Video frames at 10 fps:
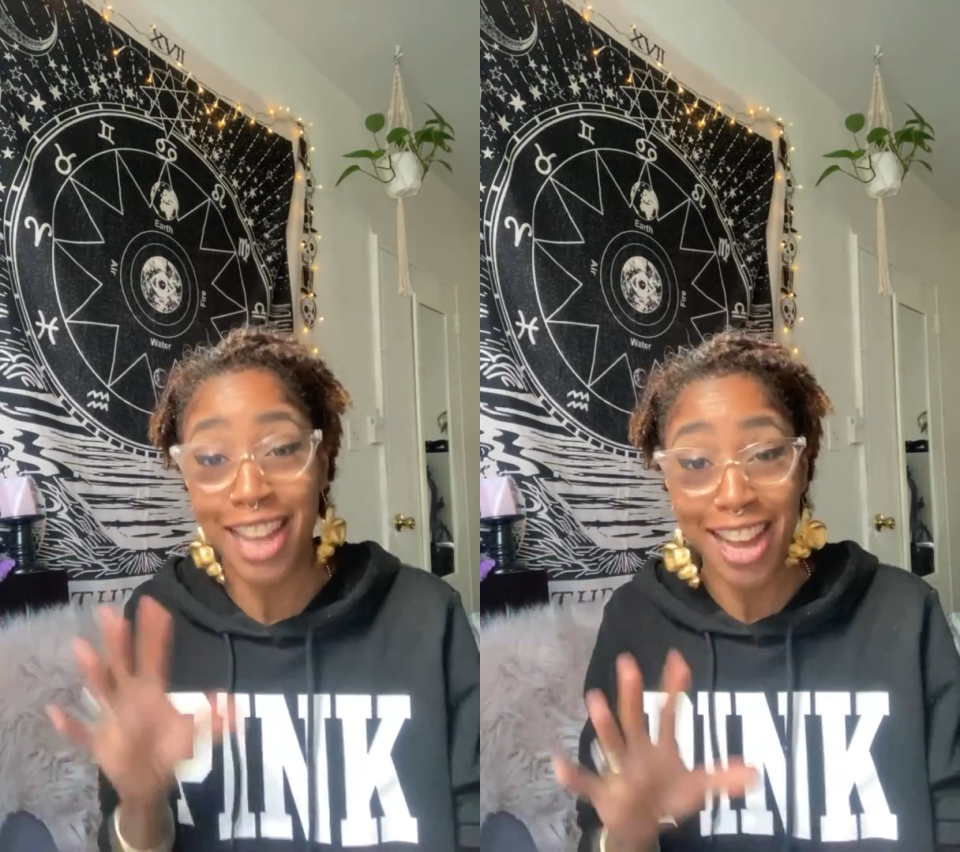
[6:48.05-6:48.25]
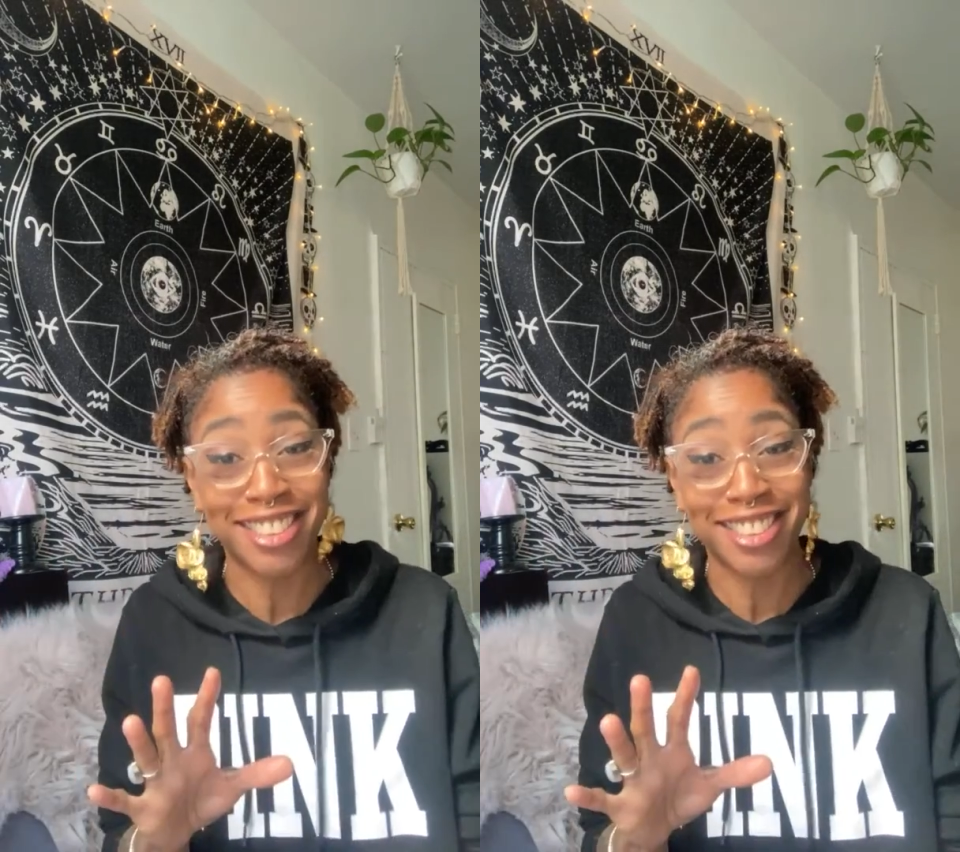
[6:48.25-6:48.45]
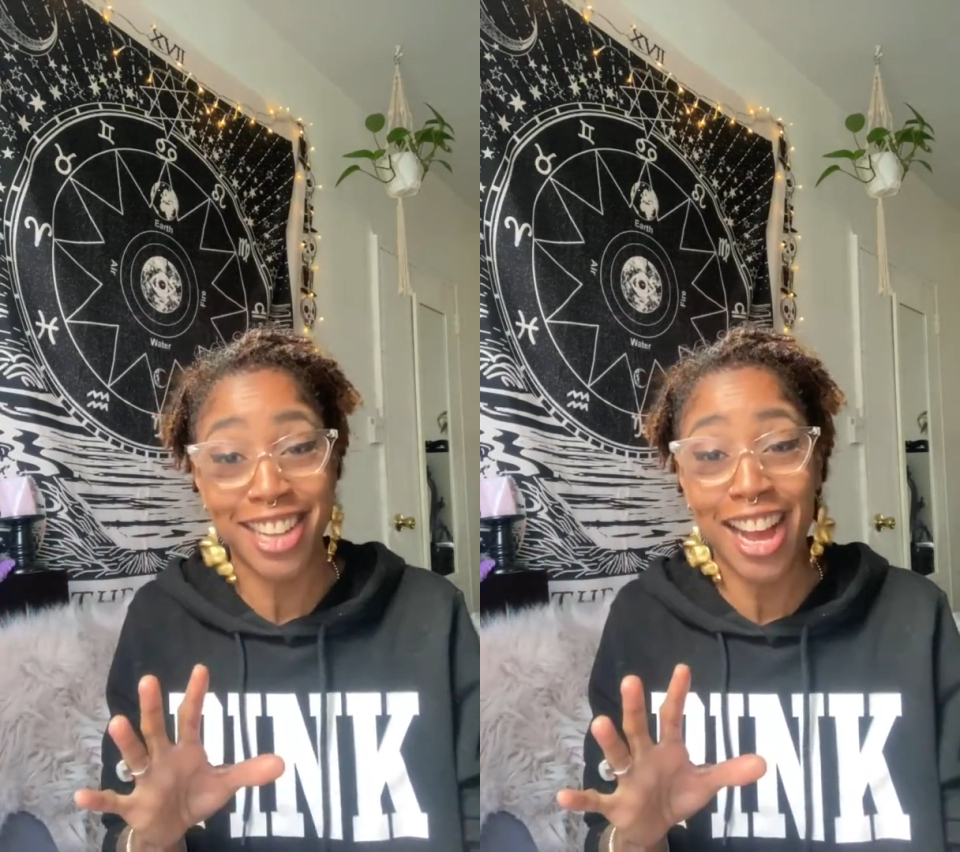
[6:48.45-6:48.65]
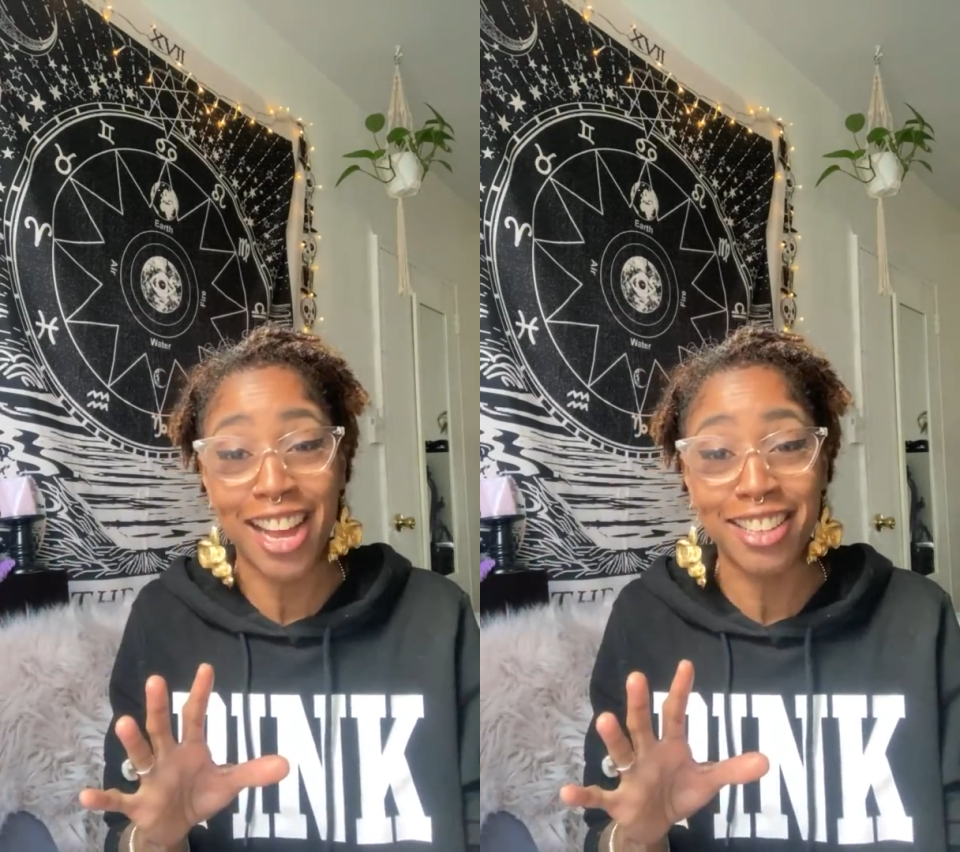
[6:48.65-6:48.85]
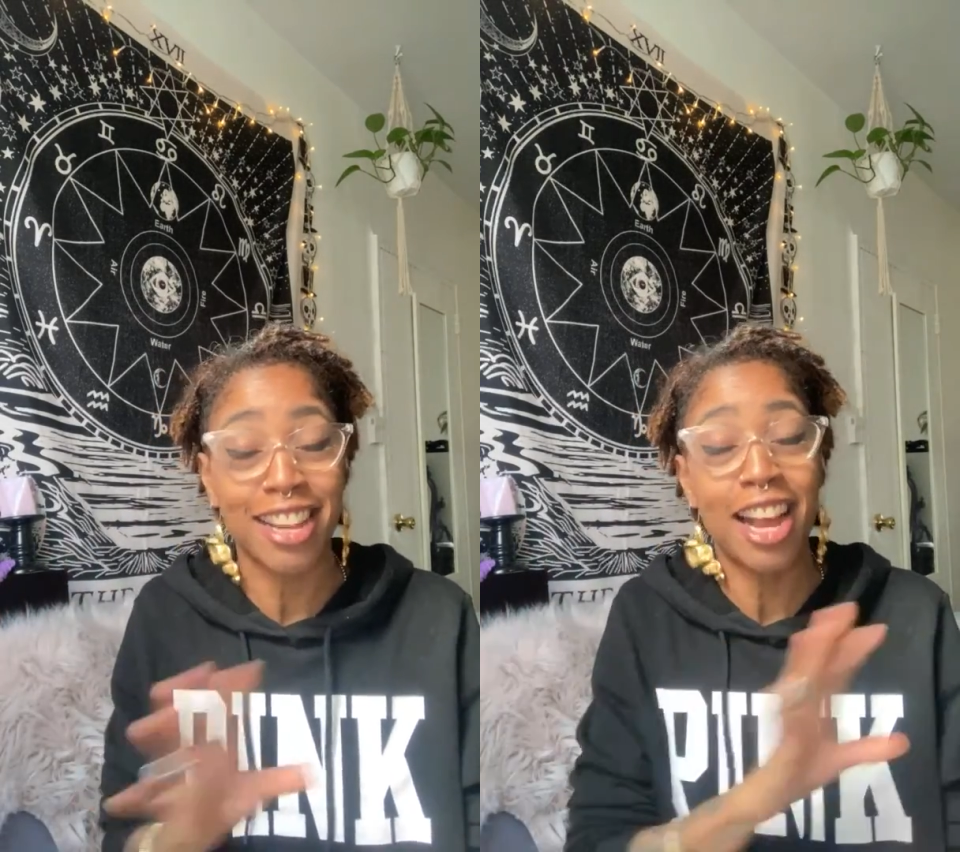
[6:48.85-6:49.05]
Yes,
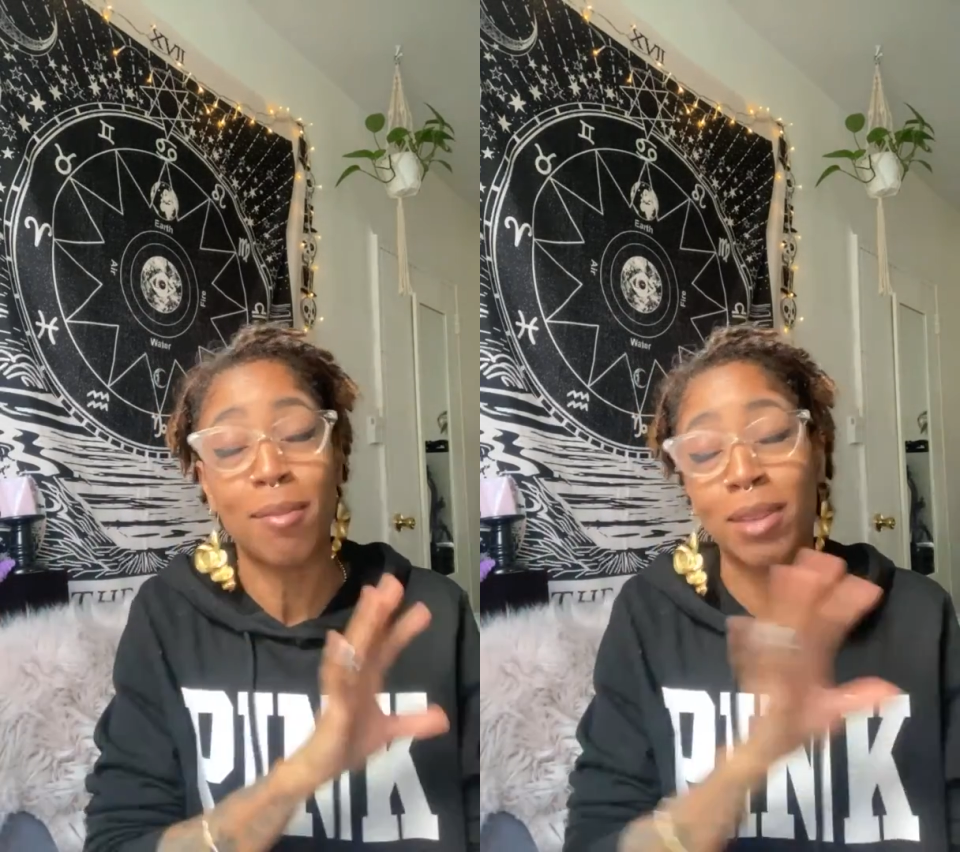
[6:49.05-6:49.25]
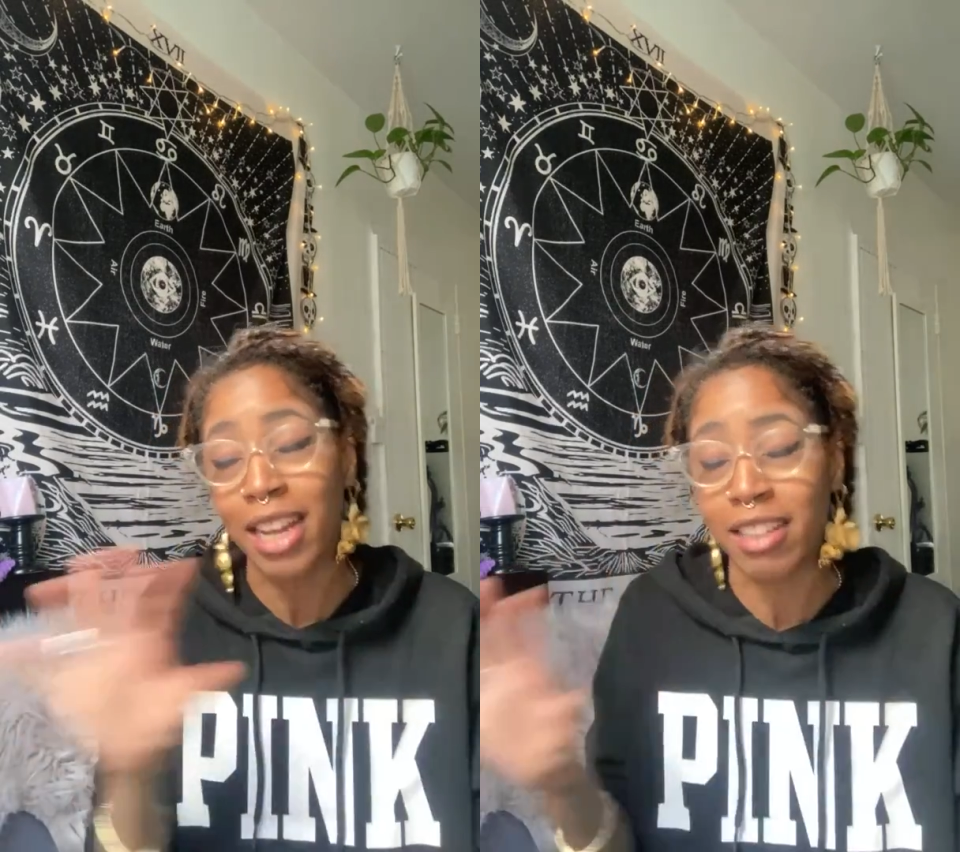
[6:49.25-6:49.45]
guys, I am a